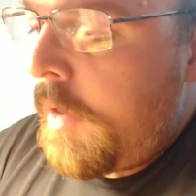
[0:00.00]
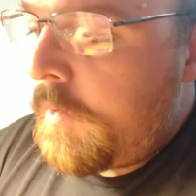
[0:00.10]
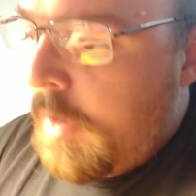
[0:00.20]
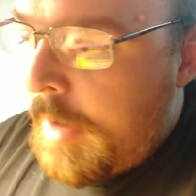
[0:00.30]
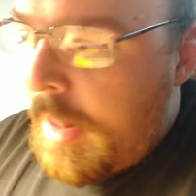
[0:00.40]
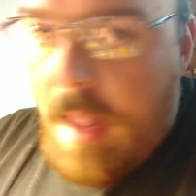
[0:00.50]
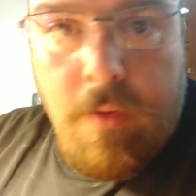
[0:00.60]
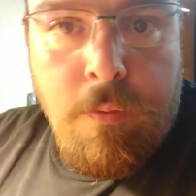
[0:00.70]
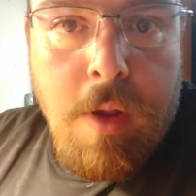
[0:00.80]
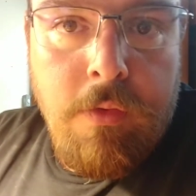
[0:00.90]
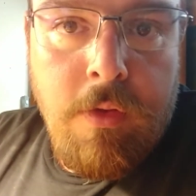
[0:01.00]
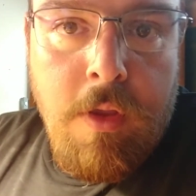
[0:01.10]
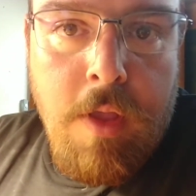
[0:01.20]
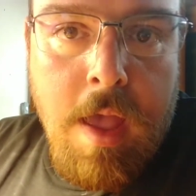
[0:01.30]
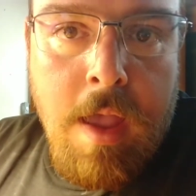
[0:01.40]
So my last question to
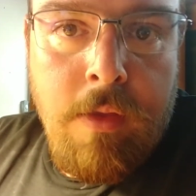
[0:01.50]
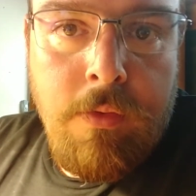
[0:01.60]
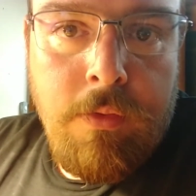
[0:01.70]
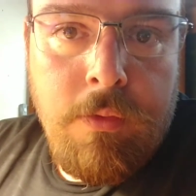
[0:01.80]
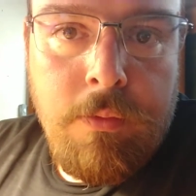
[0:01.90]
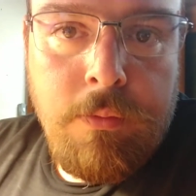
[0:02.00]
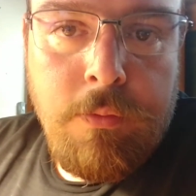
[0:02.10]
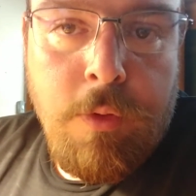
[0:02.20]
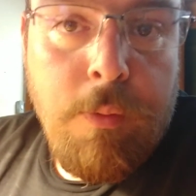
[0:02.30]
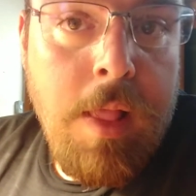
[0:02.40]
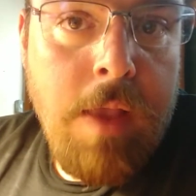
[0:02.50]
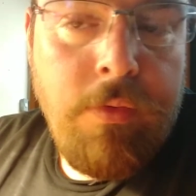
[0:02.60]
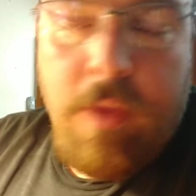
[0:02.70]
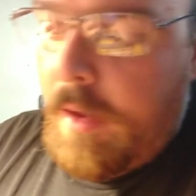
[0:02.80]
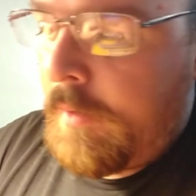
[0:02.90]
you guys, or my
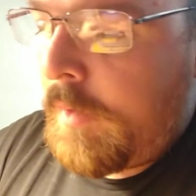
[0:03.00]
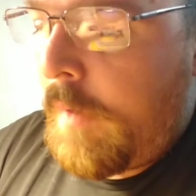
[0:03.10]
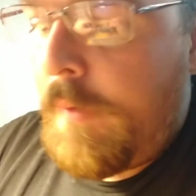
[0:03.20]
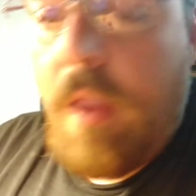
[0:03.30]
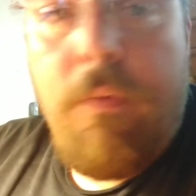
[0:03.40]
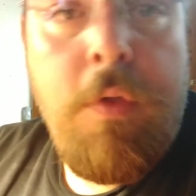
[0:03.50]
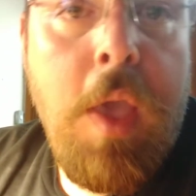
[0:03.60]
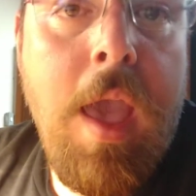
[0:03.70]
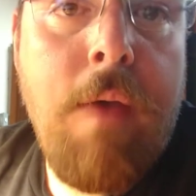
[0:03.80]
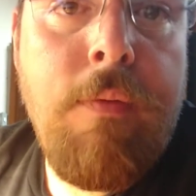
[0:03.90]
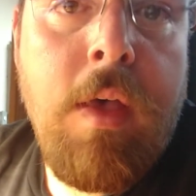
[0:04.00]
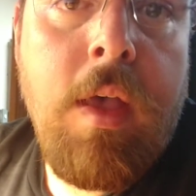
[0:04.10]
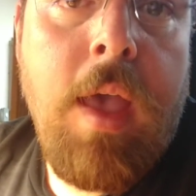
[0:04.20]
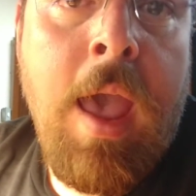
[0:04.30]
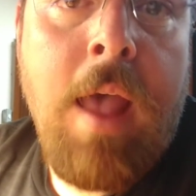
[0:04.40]
last thing is, if any of you have
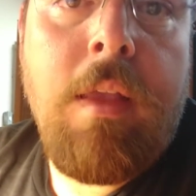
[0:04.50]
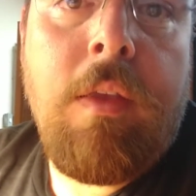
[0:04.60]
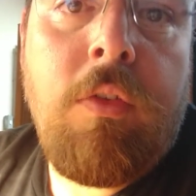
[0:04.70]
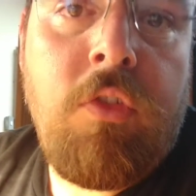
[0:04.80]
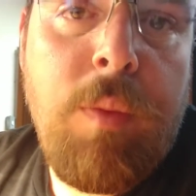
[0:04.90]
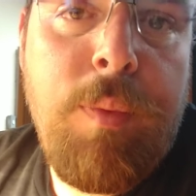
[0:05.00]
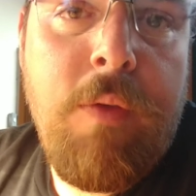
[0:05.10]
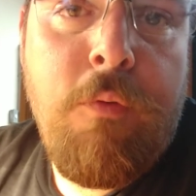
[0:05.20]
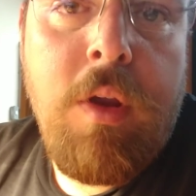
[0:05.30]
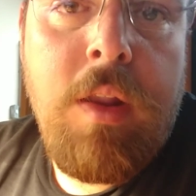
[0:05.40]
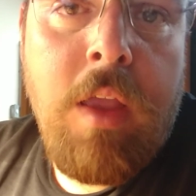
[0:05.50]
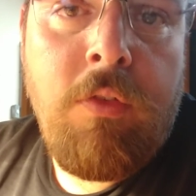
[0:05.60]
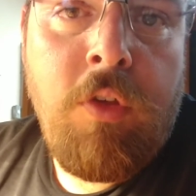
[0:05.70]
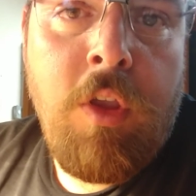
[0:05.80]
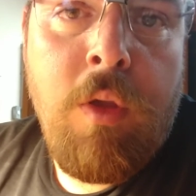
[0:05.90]
a Atlas
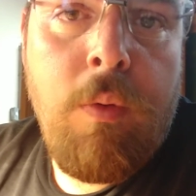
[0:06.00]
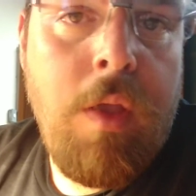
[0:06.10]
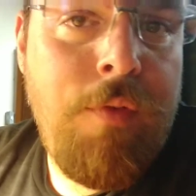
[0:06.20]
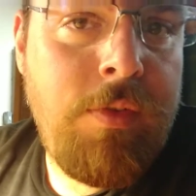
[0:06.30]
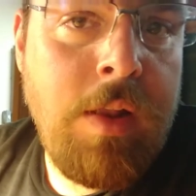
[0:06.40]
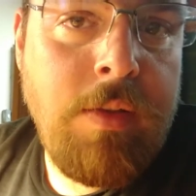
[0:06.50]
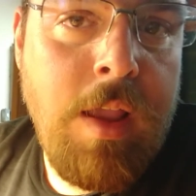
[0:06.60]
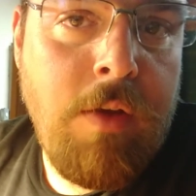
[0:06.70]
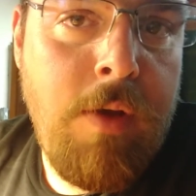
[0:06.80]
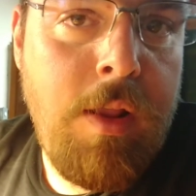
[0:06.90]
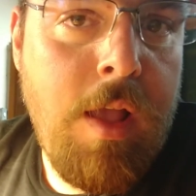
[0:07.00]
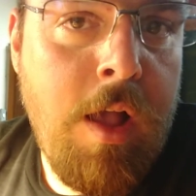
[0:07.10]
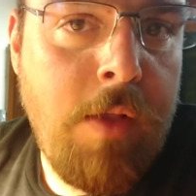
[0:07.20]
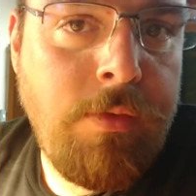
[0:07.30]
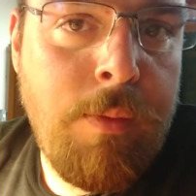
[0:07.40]
GP40-2, if it's undecorated,
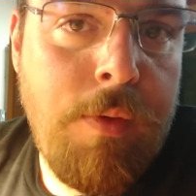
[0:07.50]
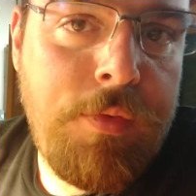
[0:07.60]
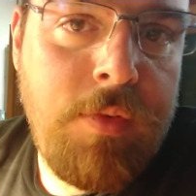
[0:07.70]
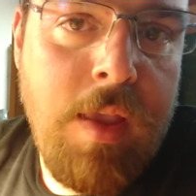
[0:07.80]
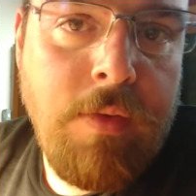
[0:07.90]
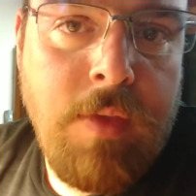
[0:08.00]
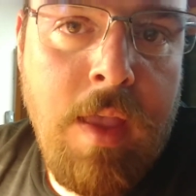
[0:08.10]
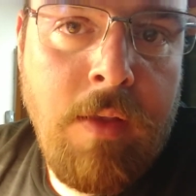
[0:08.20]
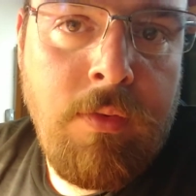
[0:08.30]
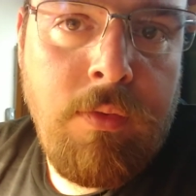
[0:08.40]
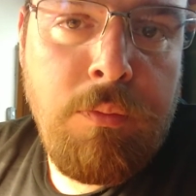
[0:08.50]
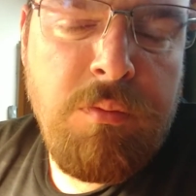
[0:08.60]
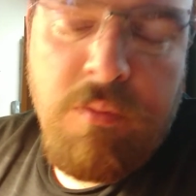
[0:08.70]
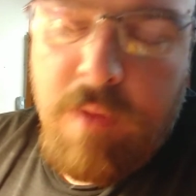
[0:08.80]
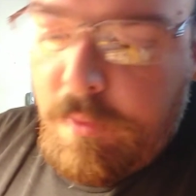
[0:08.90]
awesome. If CSX,
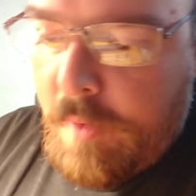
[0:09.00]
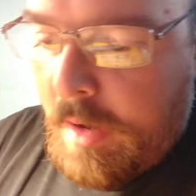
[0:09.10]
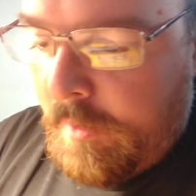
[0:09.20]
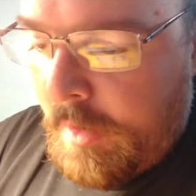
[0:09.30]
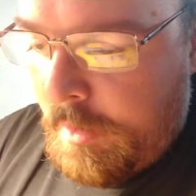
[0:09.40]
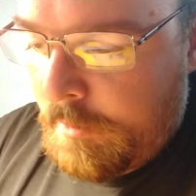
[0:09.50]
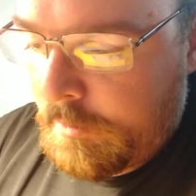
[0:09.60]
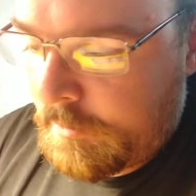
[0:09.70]
that's fine too.